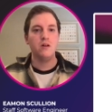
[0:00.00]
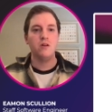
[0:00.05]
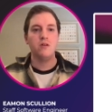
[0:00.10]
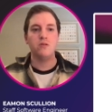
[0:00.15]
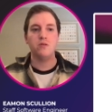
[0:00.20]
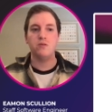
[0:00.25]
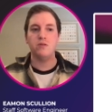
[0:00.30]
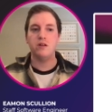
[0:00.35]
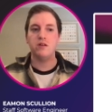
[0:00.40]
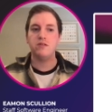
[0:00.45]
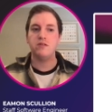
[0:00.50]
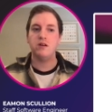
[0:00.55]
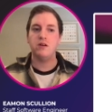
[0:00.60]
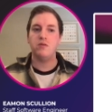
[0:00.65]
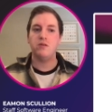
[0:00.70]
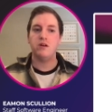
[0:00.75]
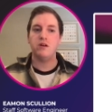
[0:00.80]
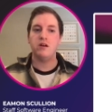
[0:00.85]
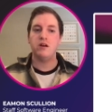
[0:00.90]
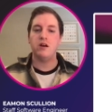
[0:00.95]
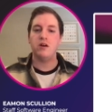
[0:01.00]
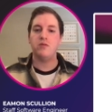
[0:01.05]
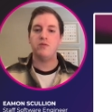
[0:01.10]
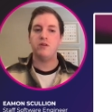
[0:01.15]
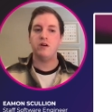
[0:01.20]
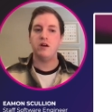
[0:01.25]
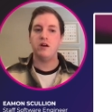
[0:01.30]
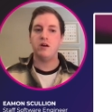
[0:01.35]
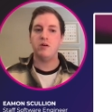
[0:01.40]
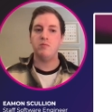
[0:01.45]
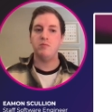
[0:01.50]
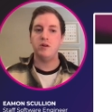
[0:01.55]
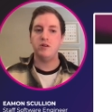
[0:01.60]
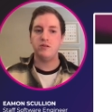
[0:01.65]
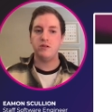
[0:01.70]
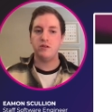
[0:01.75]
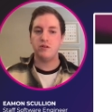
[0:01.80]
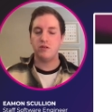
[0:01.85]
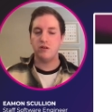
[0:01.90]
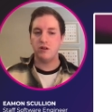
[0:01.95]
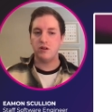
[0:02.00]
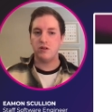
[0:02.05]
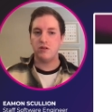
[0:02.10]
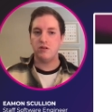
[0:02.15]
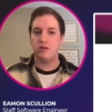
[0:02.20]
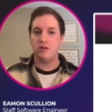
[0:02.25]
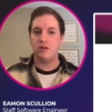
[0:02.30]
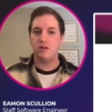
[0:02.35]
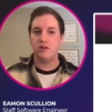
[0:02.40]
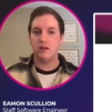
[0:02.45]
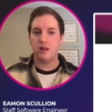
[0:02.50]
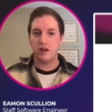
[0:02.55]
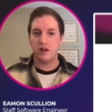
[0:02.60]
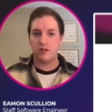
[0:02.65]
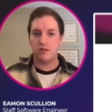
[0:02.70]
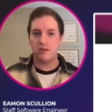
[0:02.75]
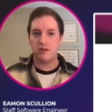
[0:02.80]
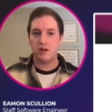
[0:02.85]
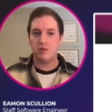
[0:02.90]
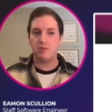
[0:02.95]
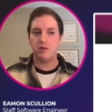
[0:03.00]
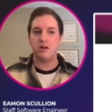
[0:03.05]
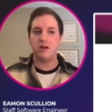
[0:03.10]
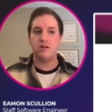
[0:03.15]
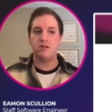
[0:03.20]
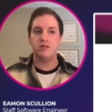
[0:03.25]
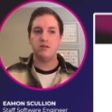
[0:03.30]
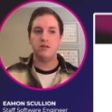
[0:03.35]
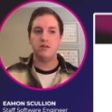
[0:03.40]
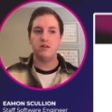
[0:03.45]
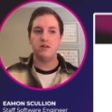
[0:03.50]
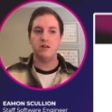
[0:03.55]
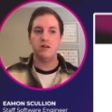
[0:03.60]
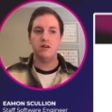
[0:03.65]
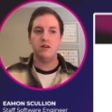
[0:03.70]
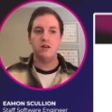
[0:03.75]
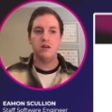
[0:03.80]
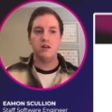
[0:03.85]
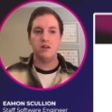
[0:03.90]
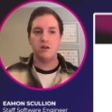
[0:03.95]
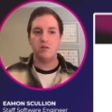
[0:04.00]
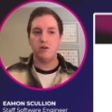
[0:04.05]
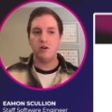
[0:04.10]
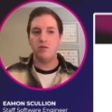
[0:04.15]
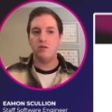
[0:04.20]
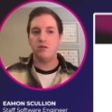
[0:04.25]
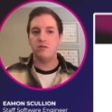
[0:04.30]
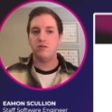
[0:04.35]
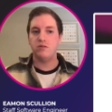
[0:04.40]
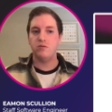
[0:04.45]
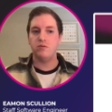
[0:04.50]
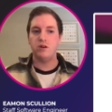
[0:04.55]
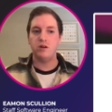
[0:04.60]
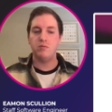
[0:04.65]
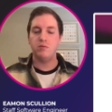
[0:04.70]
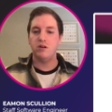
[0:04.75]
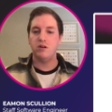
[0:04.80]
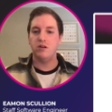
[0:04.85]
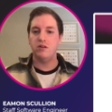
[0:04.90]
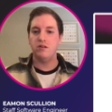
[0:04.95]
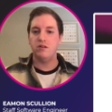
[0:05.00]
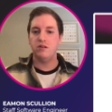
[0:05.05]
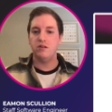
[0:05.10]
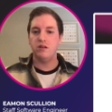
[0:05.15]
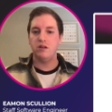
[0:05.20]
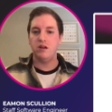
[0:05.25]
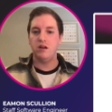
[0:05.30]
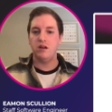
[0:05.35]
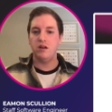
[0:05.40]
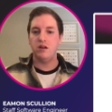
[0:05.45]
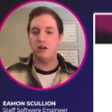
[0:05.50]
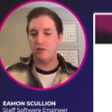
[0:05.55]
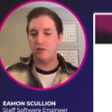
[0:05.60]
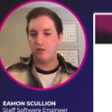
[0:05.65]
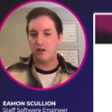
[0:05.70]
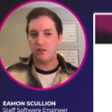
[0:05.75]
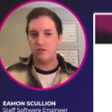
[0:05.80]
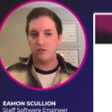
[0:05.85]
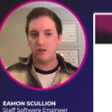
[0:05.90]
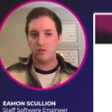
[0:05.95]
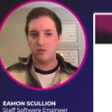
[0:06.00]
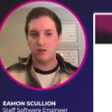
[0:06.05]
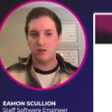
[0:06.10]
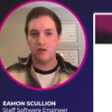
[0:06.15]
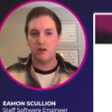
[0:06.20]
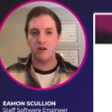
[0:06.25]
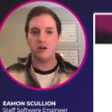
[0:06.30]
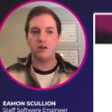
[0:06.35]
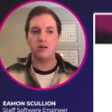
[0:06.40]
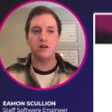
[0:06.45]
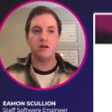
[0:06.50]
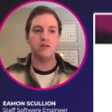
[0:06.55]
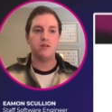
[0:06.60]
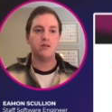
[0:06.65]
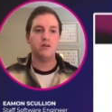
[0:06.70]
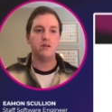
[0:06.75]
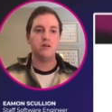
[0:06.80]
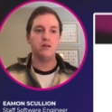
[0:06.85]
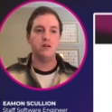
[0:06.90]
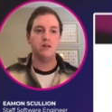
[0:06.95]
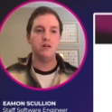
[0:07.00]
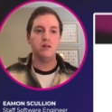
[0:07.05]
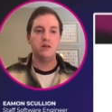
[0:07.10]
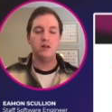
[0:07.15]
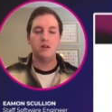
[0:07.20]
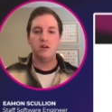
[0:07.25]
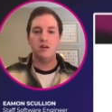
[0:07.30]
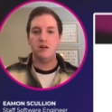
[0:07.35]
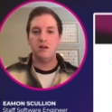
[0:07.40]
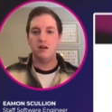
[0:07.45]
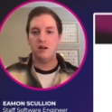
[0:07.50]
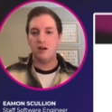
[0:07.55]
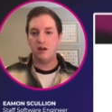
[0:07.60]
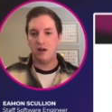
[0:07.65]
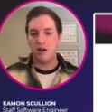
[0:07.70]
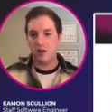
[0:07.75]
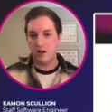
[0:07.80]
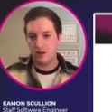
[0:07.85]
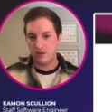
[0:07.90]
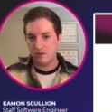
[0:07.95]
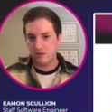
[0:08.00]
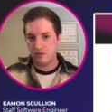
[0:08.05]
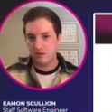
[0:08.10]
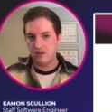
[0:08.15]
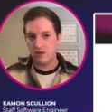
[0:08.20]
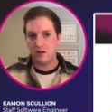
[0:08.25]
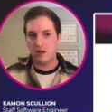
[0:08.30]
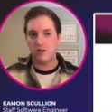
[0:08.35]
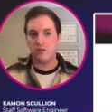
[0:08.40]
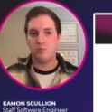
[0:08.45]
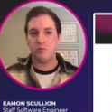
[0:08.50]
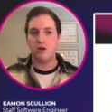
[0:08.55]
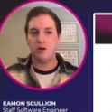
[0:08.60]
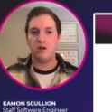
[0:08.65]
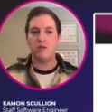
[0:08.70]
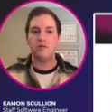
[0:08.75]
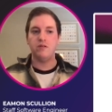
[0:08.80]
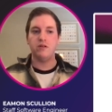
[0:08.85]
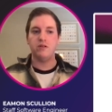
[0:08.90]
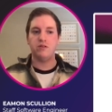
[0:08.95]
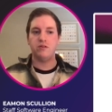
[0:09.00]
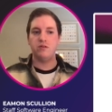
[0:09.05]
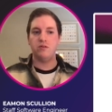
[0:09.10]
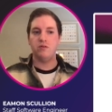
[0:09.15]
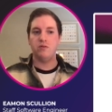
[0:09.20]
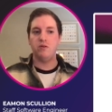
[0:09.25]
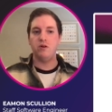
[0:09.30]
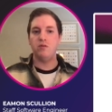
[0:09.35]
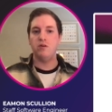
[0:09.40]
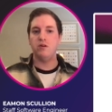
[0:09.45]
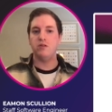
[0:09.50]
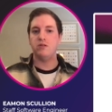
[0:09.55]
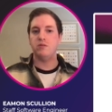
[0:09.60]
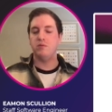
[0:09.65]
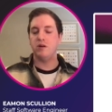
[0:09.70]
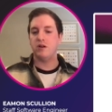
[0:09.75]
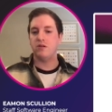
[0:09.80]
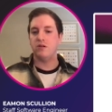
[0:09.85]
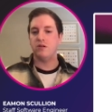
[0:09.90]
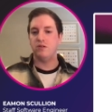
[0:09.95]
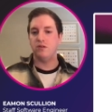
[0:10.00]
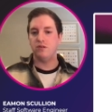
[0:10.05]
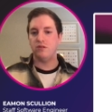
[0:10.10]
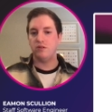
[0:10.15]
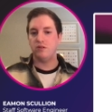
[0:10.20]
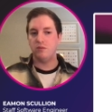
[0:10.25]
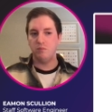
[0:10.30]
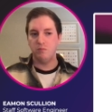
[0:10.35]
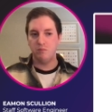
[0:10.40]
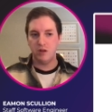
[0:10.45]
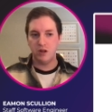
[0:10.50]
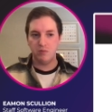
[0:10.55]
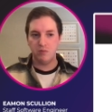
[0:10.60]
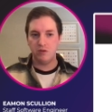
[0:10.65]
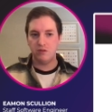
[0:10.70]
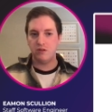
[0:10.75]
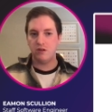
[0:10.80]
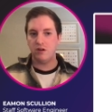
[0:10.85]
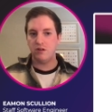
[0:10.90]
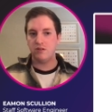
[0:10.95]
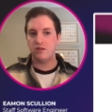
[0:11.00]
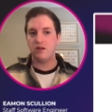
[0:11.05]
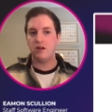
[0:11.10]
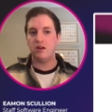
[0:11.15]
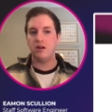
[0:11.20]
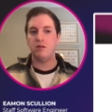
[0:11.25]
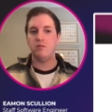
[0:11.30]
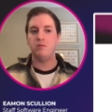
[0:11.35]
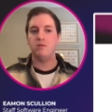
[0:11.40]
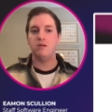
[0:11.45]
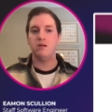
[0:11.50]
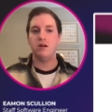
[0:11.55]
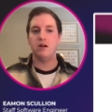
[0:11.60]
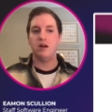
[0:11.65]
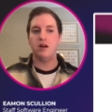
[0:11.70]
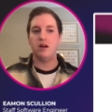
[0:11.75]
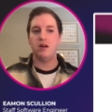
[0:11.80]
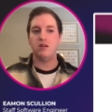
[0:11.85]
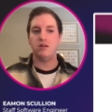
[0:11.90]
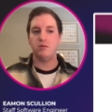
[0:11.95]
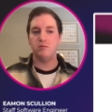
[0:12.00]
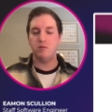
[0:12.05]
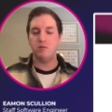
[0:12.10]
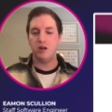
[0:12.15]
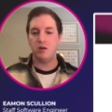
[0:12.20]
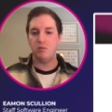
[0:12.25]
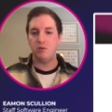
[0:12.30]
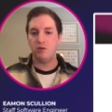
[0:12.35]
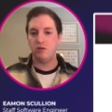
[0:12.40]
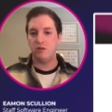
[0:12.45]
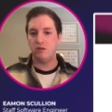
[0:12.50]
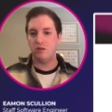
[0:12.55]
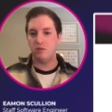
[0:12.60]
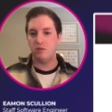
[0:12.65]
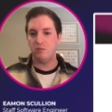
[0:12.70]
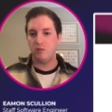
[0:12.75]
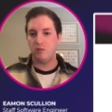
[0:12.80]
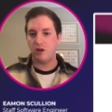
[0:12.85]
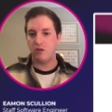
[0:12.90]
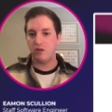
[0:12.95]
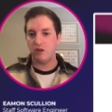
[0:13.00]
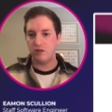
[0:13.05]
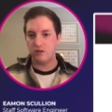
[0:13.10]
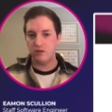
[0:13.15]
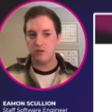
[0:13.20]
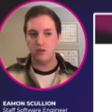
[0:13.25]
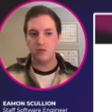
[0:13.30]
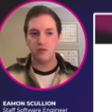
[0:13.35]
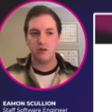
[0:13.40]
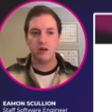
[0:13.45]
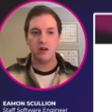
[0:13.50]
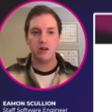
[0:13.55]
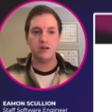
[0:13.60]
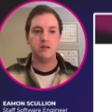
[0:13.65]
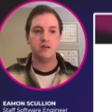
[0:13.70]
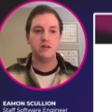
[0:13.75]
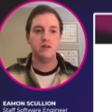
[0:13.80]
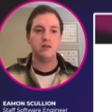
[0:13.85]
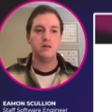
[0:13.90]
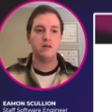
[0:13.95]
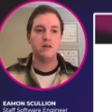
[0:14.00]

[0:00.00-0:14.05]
So let's say we have a mission critical legacy application that we want to rebuild in an event-driven architecture. And as part of this, we want to make sure there's minimal downtime and minimal migration overhead.